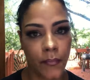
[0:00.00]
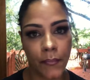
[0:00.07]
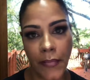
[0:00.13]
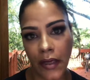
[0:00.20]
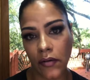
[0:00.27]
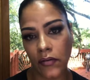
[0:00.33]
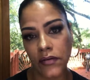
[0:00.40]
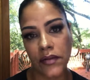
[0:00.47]

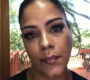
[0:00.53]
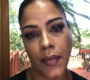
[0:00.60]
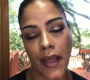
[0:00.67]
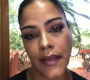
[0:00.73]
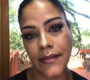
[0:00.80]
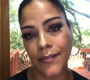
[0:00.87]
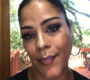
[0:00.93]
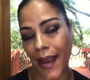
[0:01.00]
medical
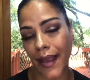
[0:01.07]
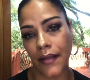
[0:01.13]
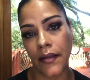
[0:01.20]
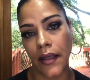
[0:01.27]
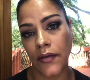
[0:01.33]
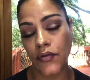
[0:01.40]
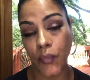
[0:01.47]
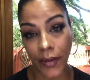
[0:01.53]
supplies,
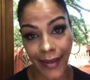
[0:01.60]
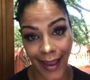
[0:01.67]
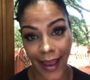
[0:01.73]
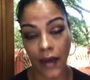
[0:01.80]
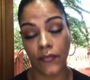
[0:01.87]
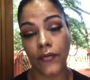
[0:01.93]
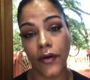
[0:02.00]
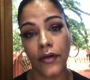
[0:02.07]
band-aids,
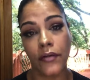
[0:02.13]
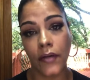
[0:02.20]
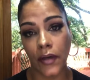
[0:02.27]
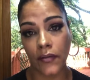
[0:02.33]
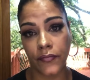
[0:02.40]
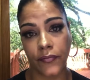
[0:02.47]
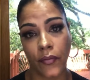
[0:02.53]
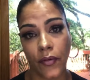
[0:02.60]
whatever you
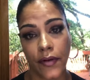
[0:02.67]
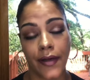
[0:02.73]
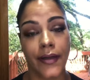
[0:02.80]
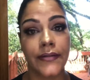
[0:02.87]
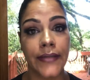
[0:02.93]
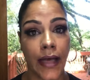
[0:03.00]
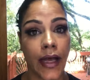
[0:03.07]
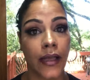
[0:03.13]
can afford,
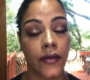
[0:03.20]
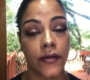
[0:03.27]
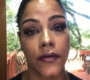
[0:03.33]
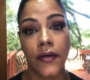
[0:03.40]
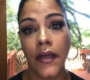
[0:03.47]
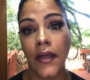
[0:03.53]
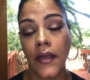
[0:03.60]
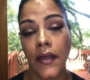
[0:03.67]
a
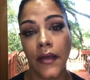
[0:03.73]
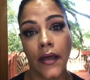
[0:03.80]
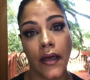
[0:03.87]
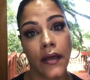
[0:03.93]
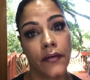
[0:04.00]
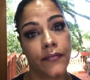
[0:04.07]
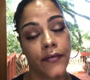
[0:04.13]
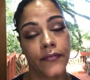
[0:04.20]
dollar,
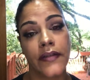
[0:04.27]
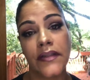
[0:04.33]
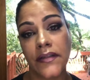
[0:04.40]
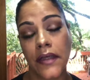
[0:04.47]
50